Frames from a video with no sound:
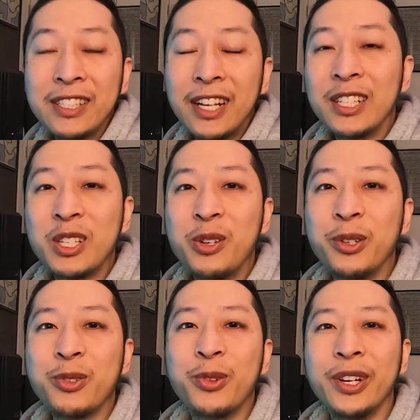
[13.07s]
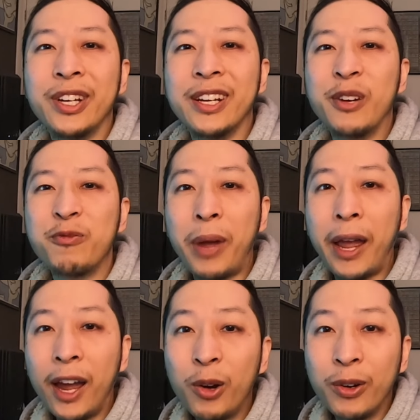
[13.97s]
that it's not drawing enough
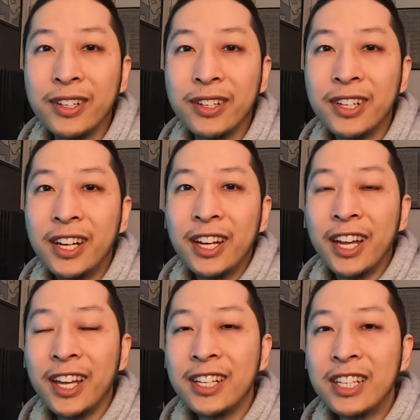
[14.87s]
power. And